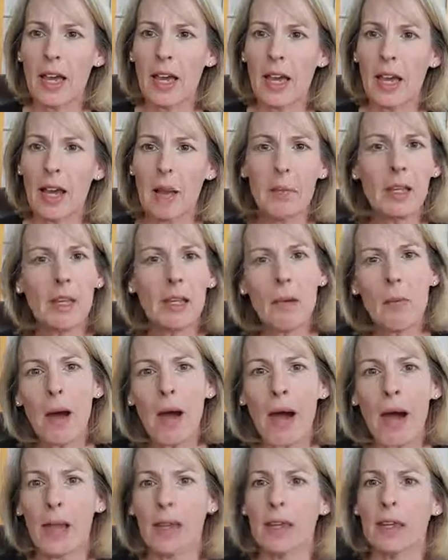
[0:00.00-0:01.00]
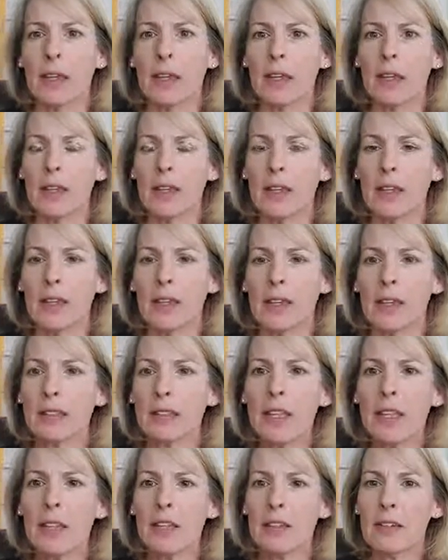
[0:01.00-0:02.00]
I mean, come on. That's
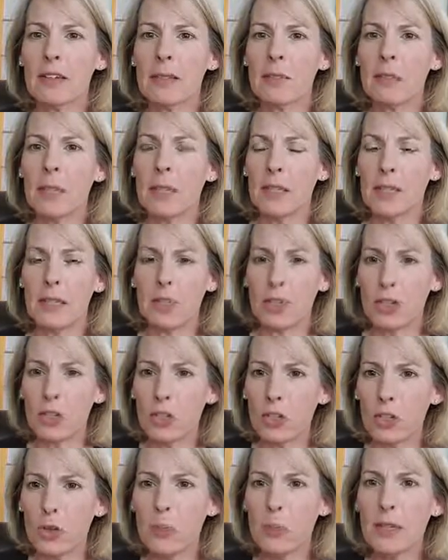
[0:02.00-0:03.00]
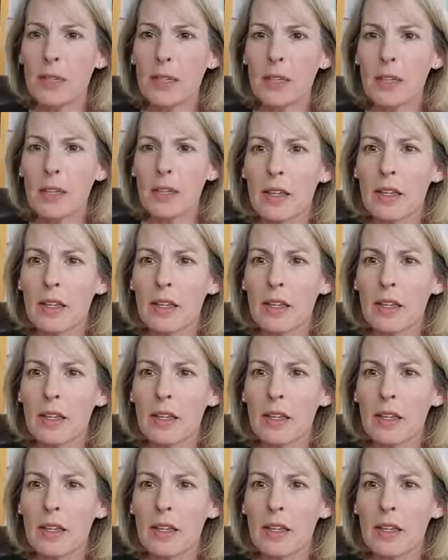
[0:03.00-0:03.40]
not being human.